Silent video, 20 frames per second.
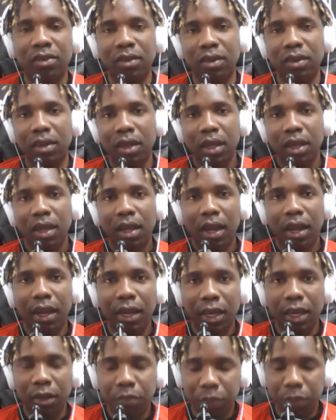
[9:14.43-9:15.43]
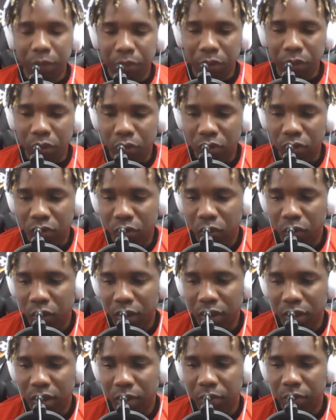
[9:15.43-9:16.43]
And I hear people use the
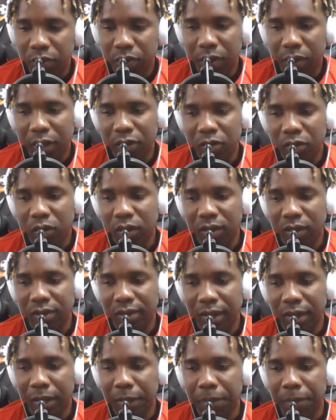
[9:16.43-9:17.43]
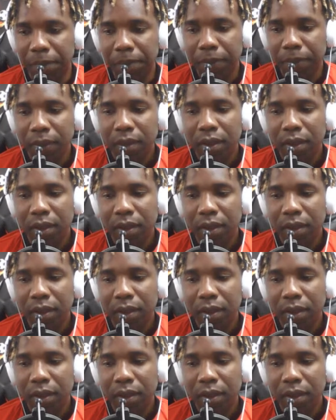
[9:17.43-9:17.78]
word compromise all the time,